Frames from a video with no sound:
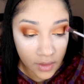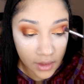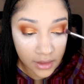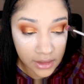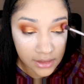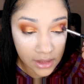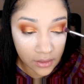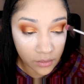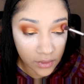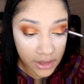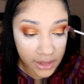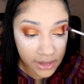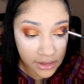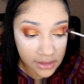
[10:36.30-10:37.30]
because I
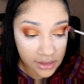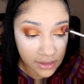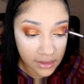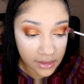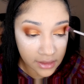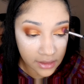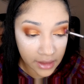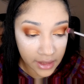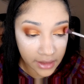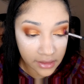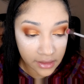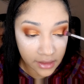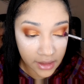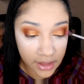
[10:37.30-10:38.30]
want it to look
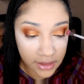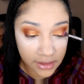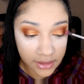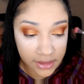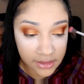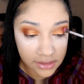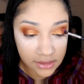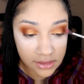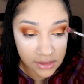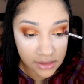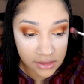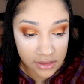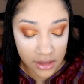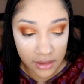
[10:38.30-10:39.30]
like the color is
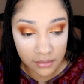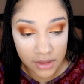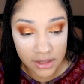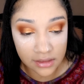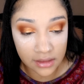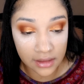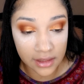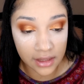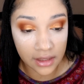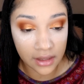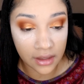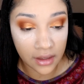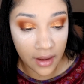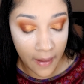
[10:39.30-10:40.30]
just
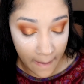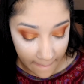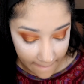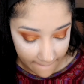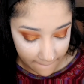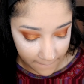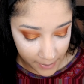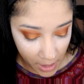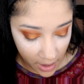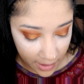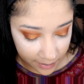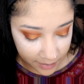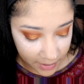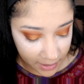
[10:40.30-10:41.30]
seamlessly
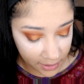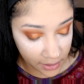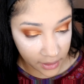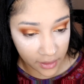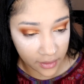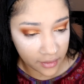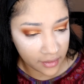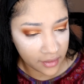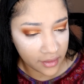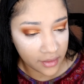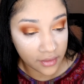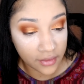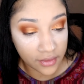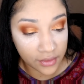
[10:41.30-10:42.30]
popping
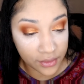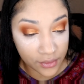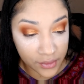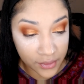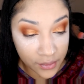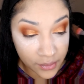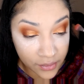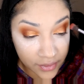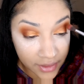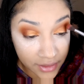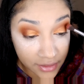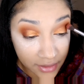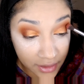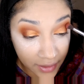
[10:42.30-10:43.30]
through the
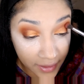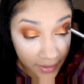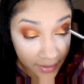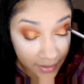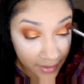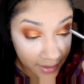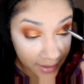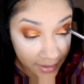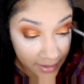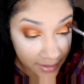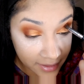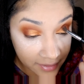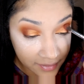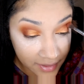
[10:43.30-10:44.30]
darker
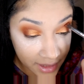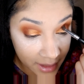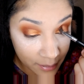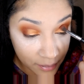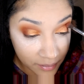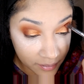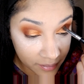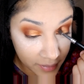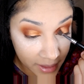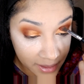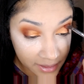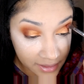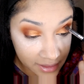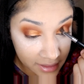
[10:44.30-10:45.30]
color, if that
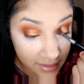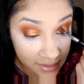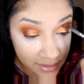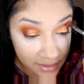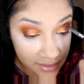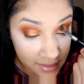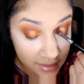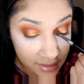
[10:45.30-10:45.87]
makes sense.